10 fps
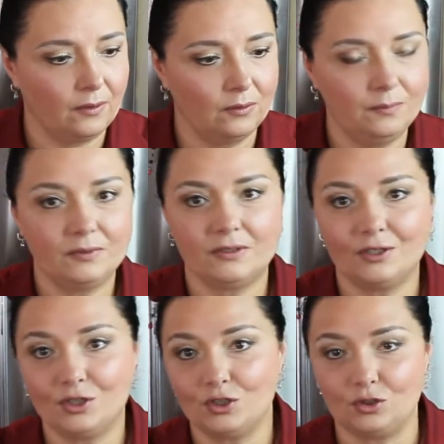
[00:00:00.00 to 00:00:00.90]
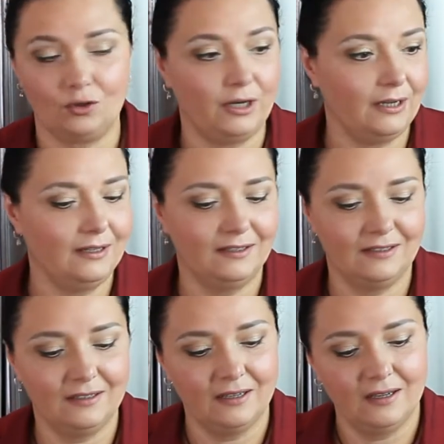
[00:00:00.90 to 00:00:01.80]
Oops, sorry.
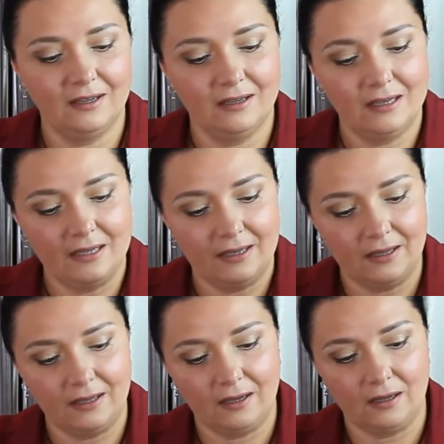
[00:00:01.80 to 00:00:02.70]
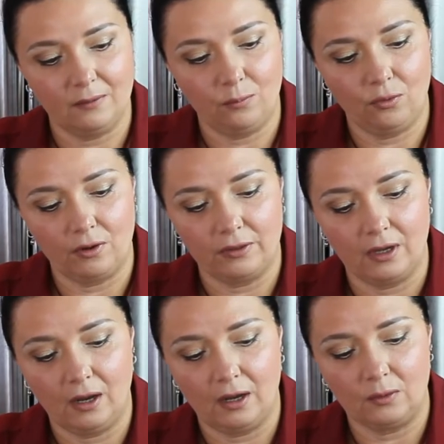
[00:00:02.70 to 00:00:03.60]
And pour the
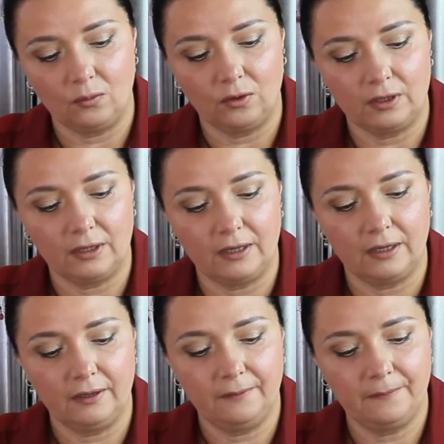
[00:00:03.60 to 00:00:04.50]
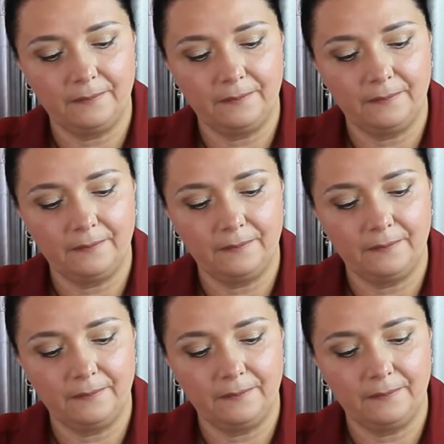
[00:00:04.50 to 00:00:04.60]
hot water in.